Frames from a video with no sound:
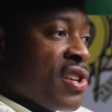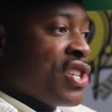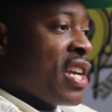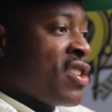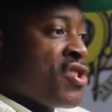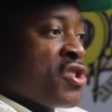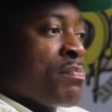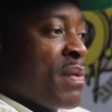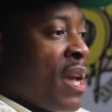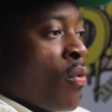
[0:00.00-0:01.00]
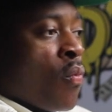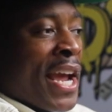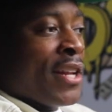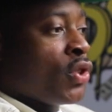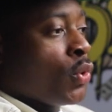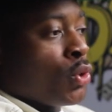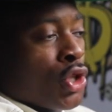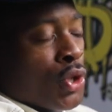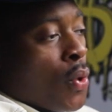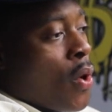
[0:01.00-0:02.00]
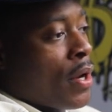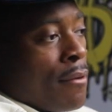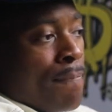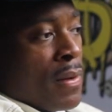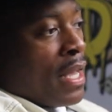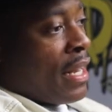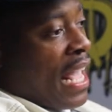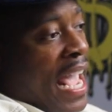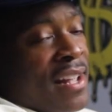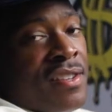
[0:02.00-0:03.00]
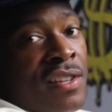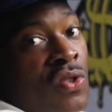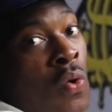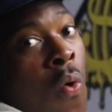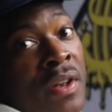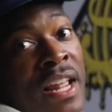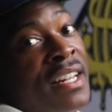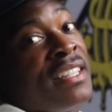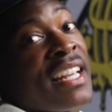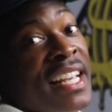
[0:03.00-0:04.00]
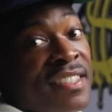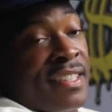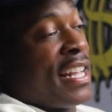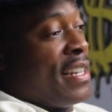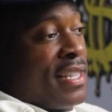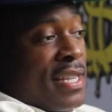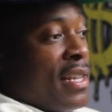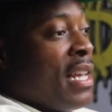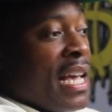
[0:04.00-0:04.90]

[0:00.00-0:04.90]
his shit is just being way too short, and Ace is going the distance.